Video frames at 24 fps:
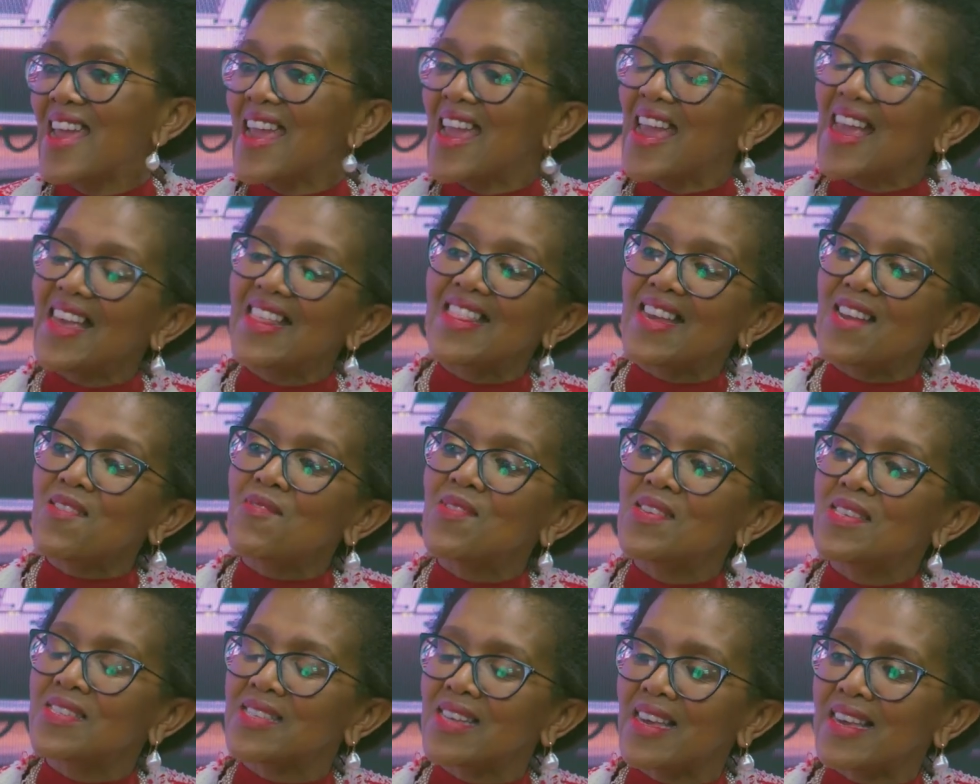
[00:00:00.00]
And that
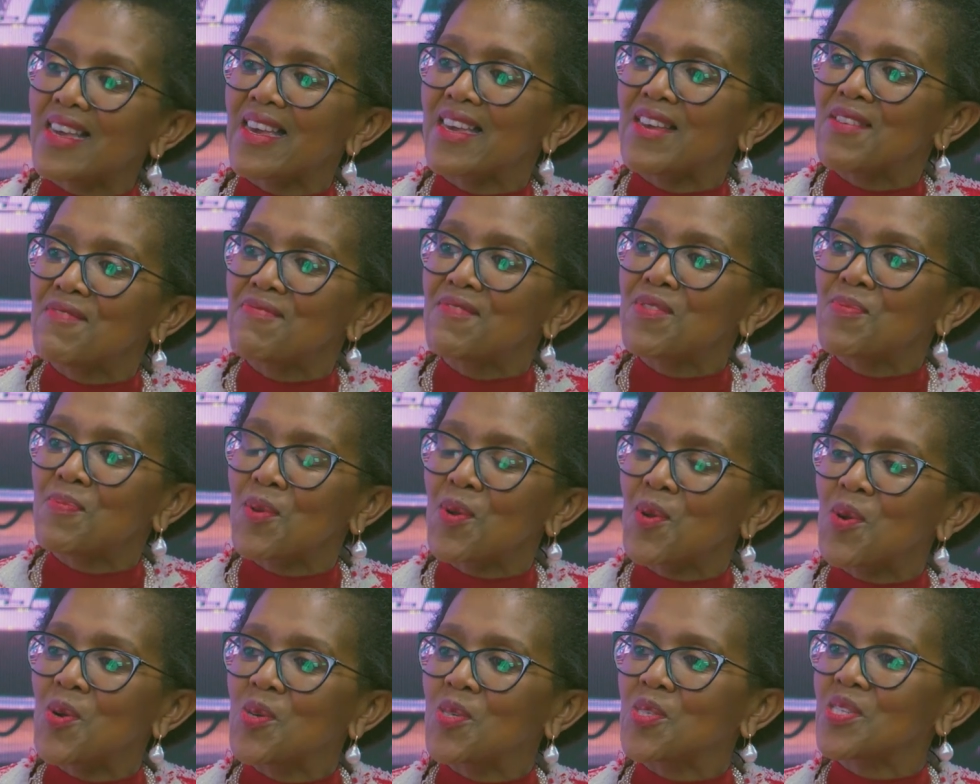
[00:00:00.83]
was a gift
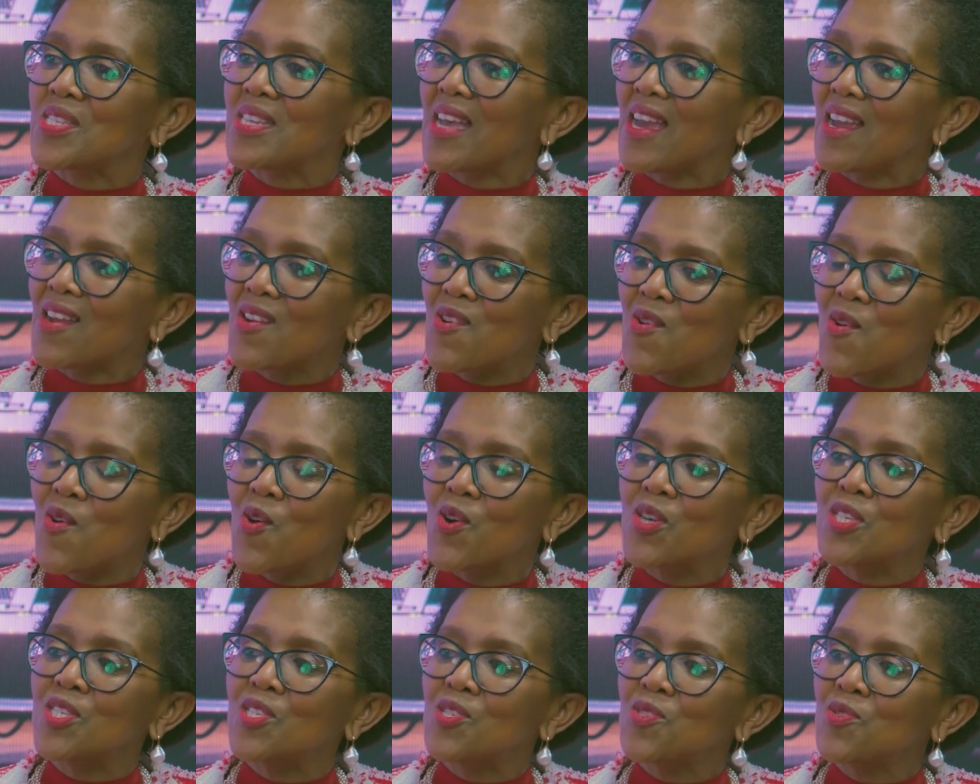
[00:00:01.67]
because I
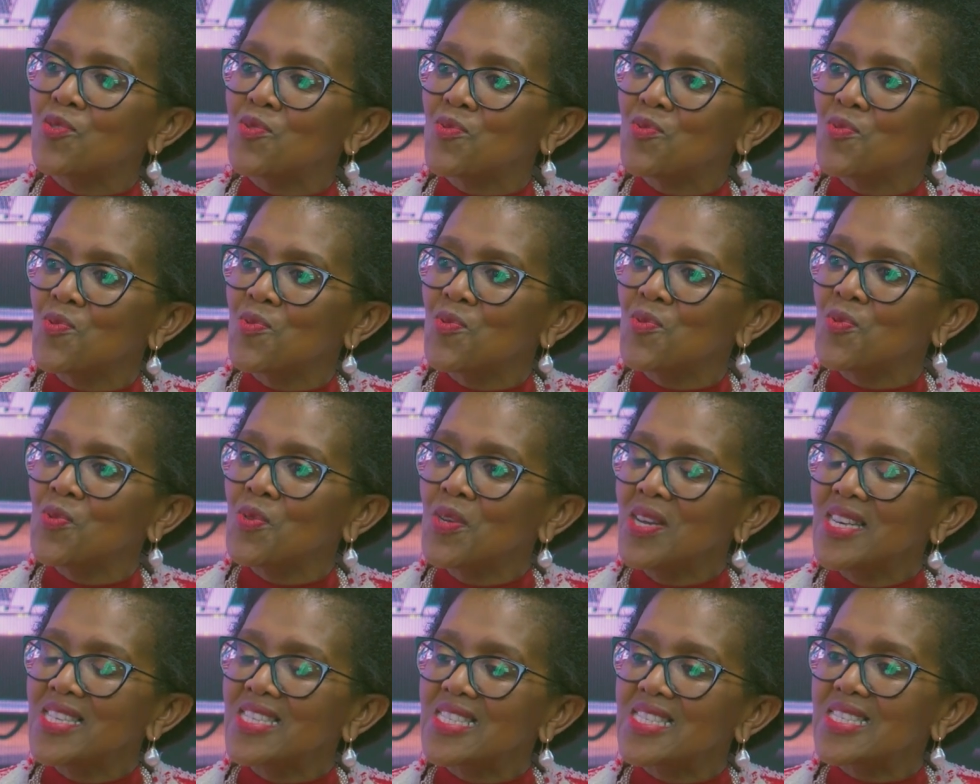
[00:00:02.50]
got to
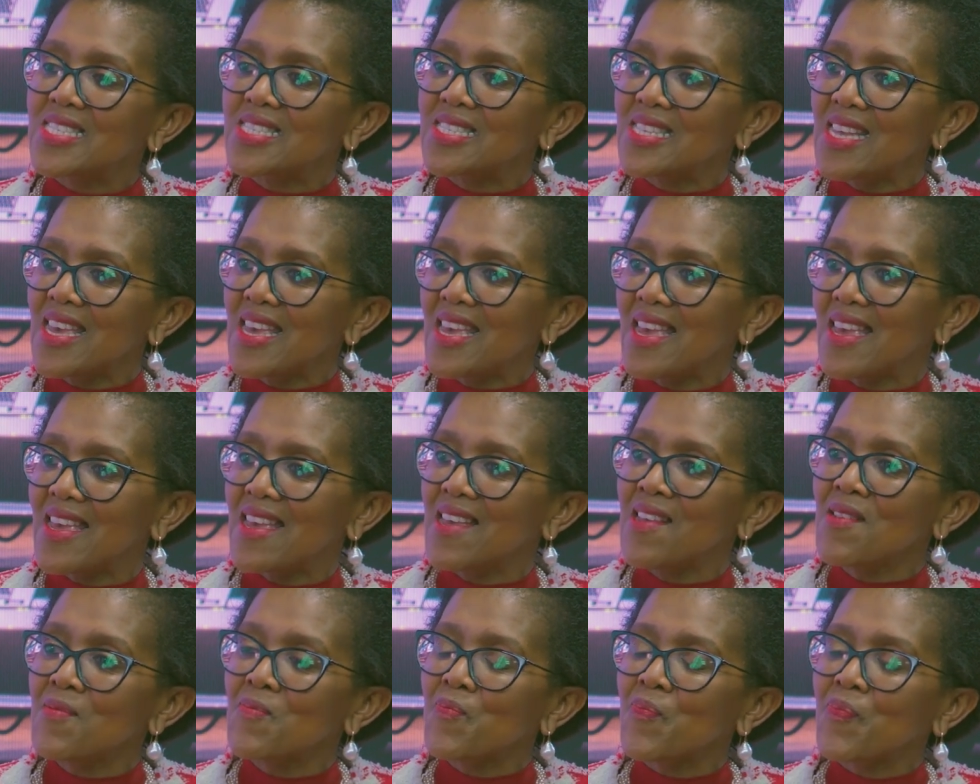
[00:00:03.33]
see